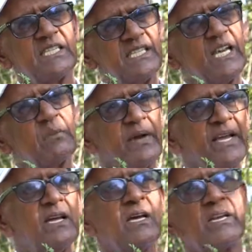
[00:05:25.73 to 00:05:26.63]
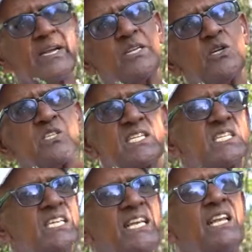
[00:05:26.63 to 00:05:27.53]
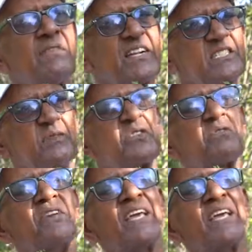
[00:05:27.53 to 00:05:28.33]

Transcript: thereby reducing the ill effects of the